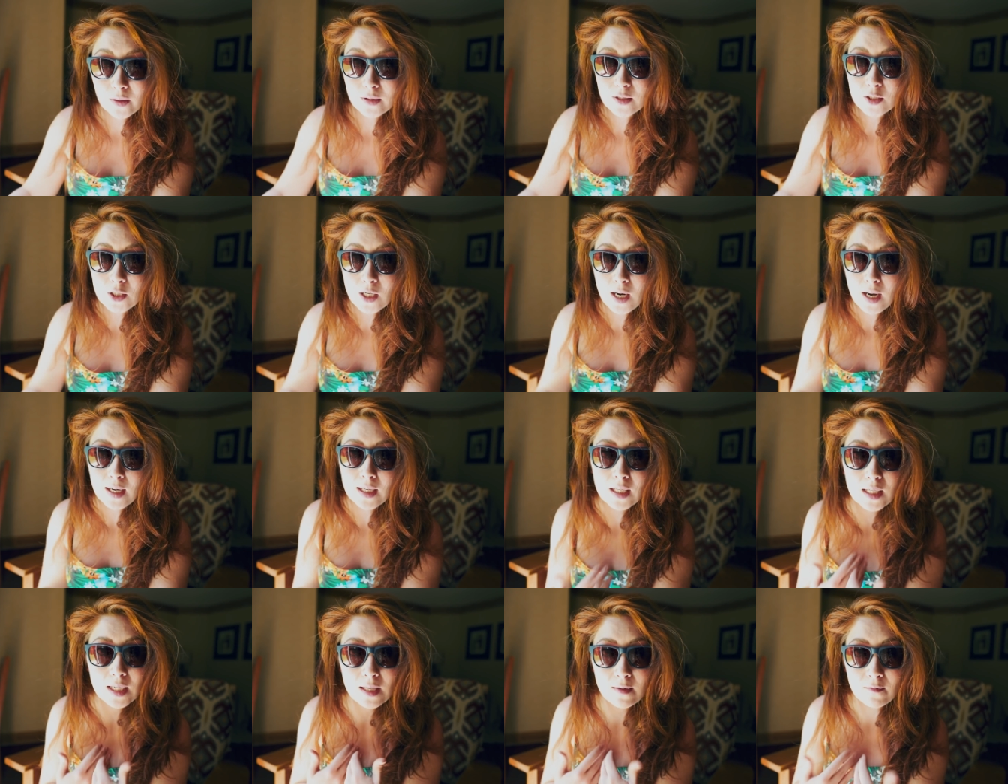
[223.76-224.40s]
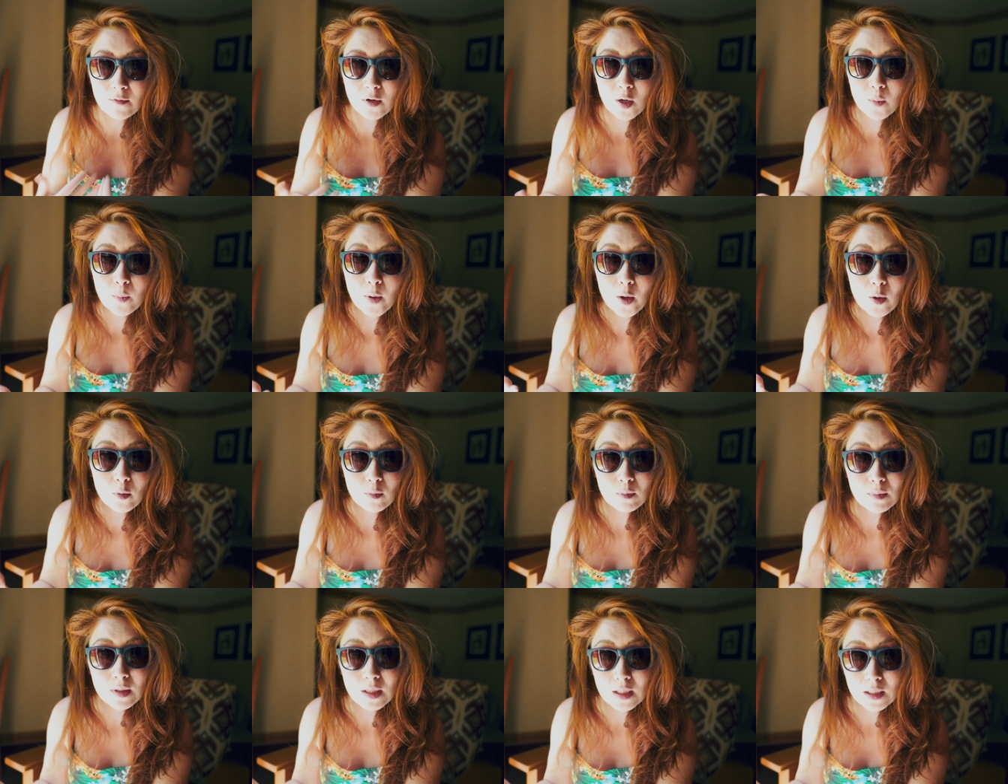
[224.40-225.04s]
With Jack and even
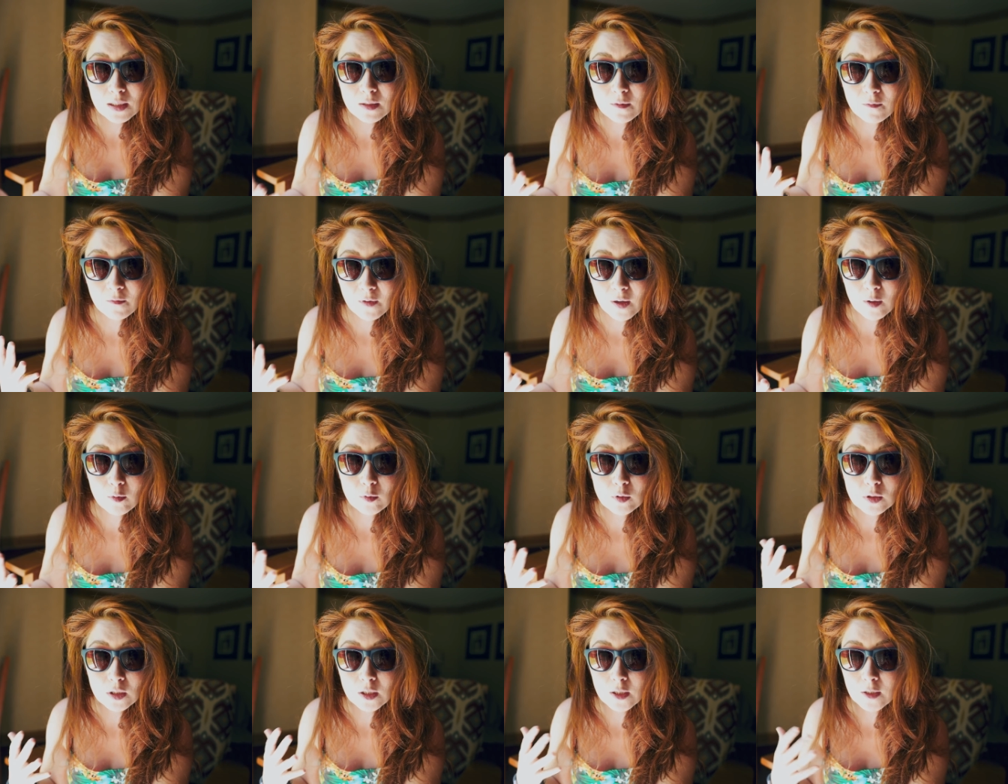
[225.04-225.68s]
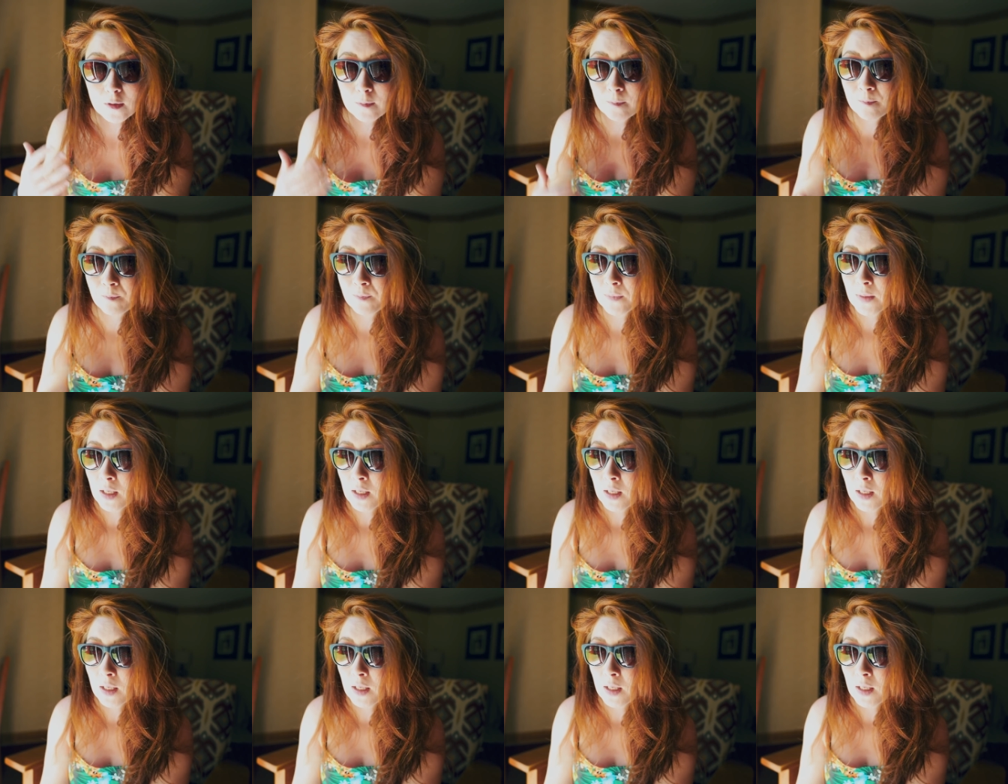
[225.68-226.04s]
about me as a founder.